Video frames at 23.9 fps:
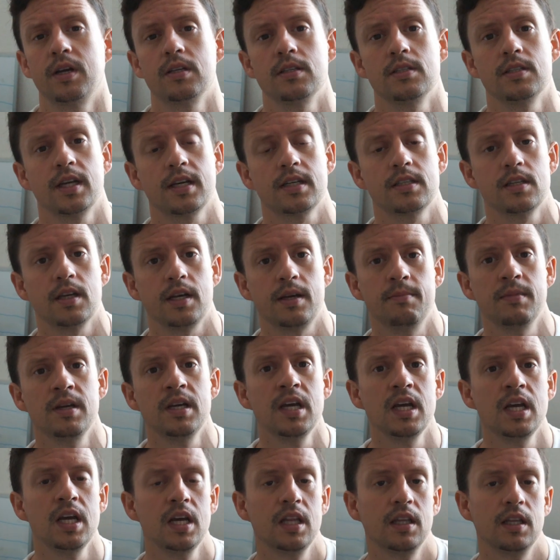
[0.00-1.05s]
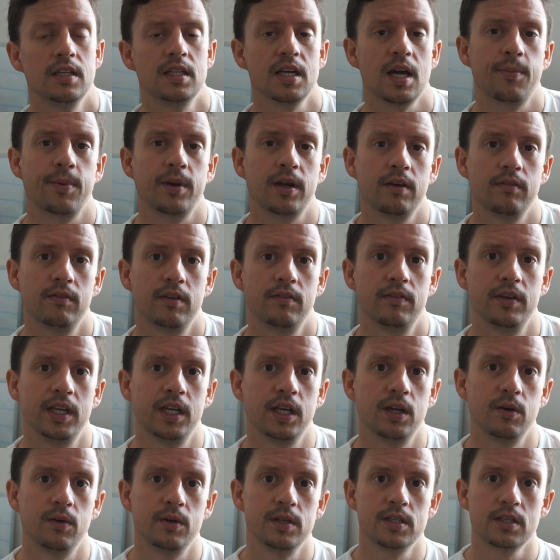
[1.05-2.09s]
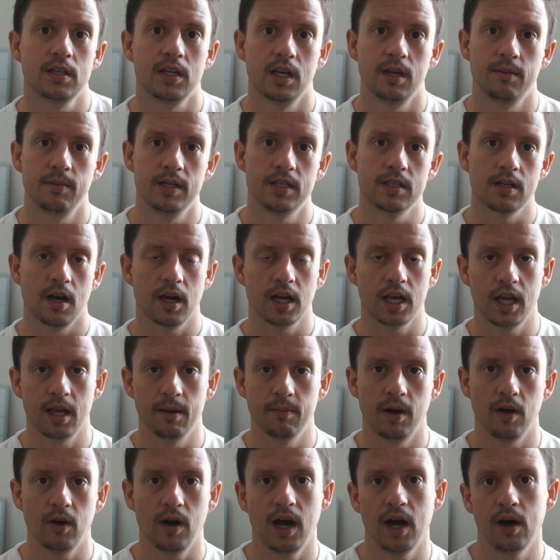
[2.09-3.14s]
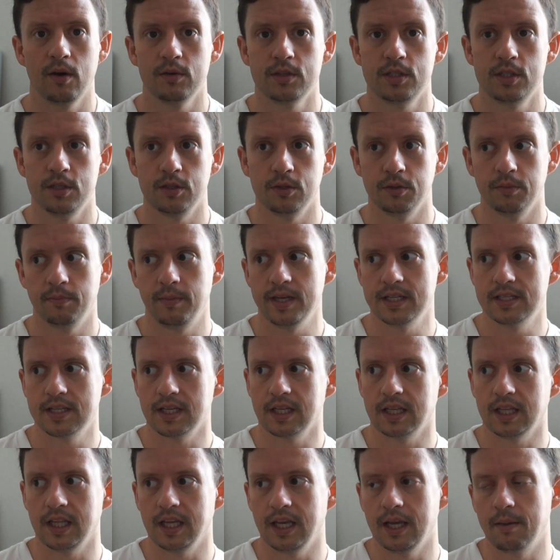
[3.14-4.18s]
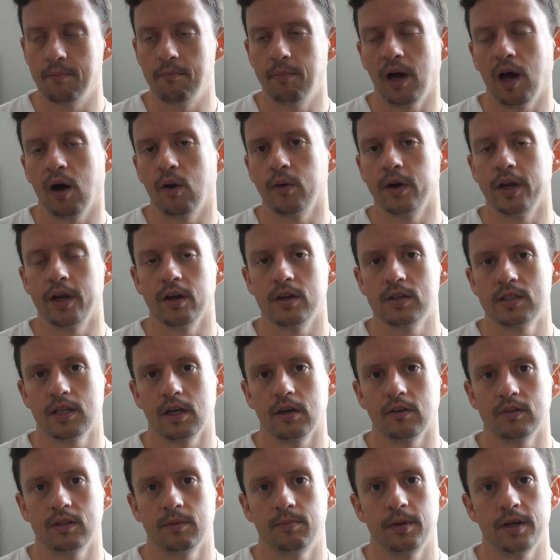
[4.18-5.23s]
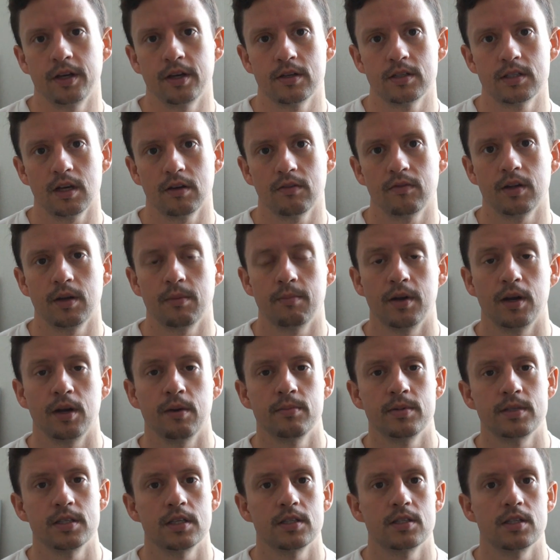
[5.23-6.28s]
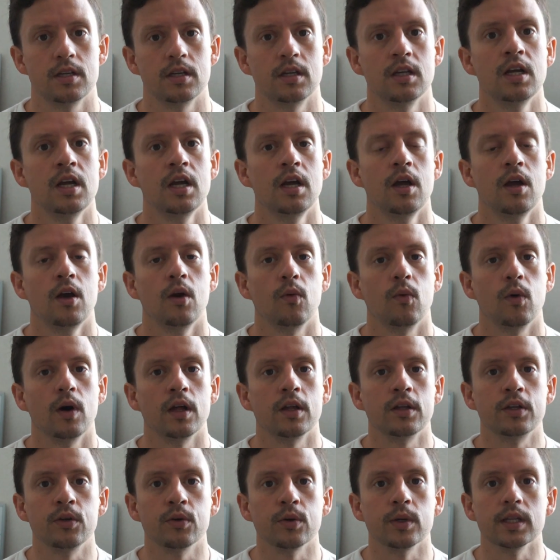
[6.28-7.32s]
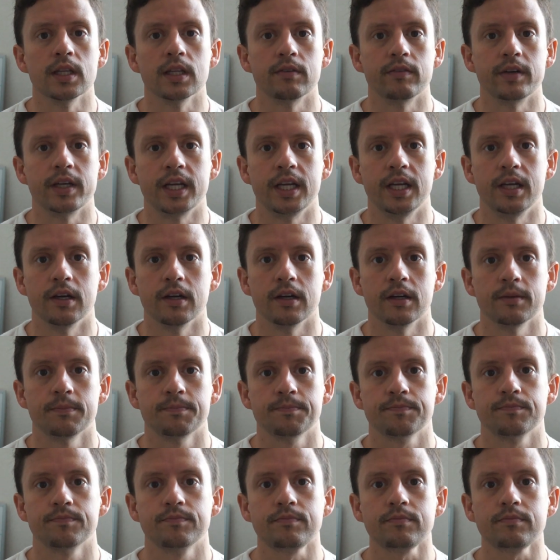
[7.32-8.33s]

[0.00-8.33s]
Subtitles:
Because next time the topic of the video is going to be talking about how to basically empower yourself to put yourself in a better position while you're living here,